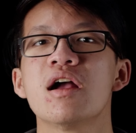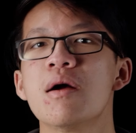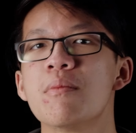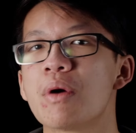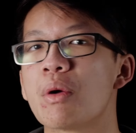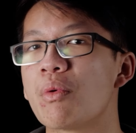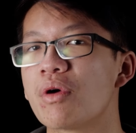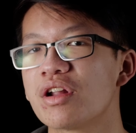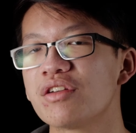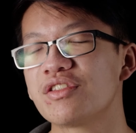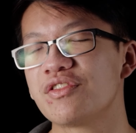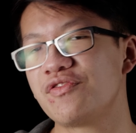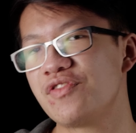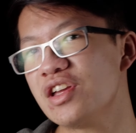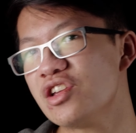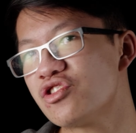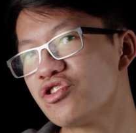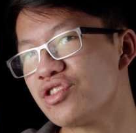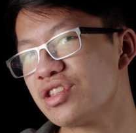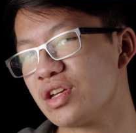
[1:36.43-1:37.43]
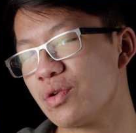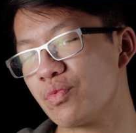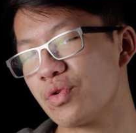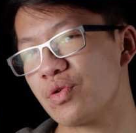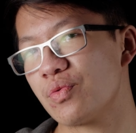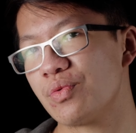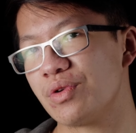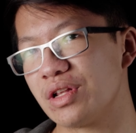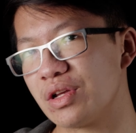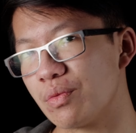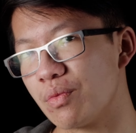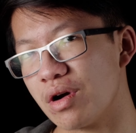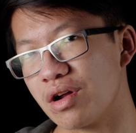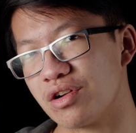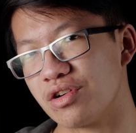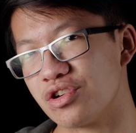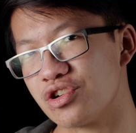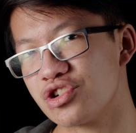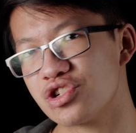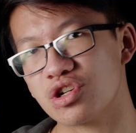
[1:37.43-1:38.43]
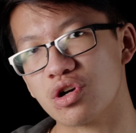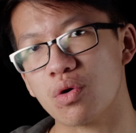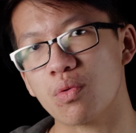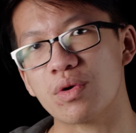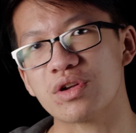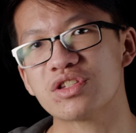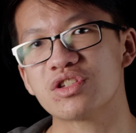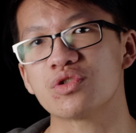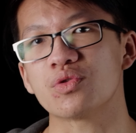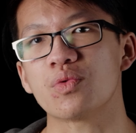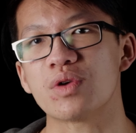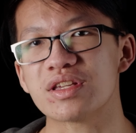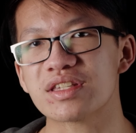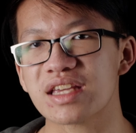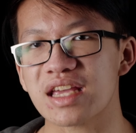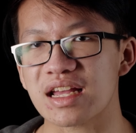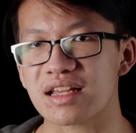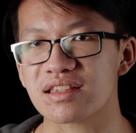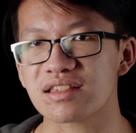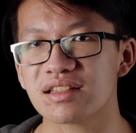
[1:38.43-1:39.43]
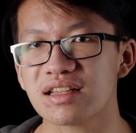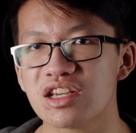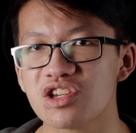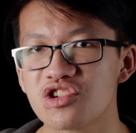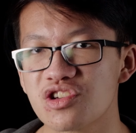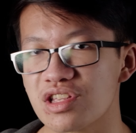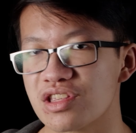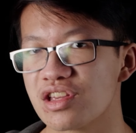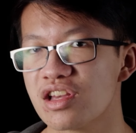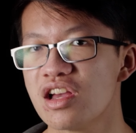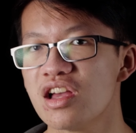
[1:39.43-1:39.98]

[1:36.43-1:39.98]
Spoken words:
But one of the features that we really wanted to show was noise cancellation.